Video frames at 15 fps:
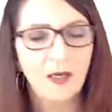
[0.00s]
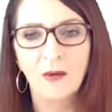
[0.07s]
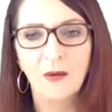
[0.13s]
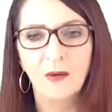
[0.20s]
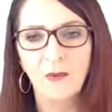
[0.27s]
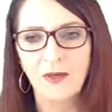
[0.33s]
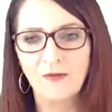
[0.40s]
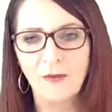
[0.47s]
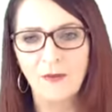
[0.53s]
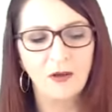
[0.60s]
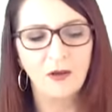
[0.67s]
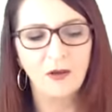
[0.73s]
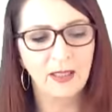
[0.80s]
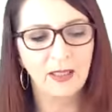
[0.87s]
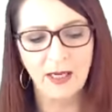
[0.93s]
one of the
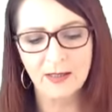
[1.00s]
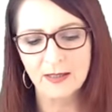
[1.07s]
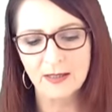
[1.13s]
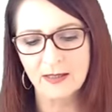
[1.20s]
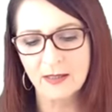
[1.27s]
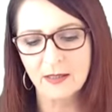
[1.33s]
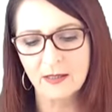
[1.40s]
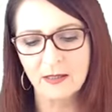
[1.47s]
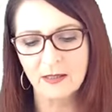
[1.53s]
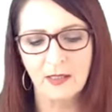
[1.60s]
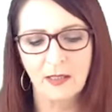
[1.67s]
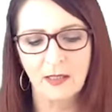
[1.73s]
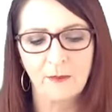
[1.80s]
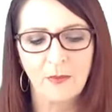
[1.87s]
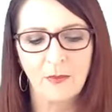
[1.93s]
podcasts
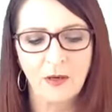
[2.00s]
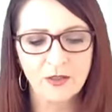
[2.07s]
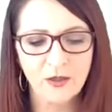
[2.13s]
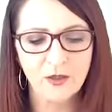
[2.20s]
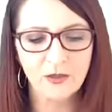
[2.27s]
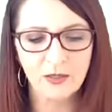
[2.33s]
yesterday by Dr.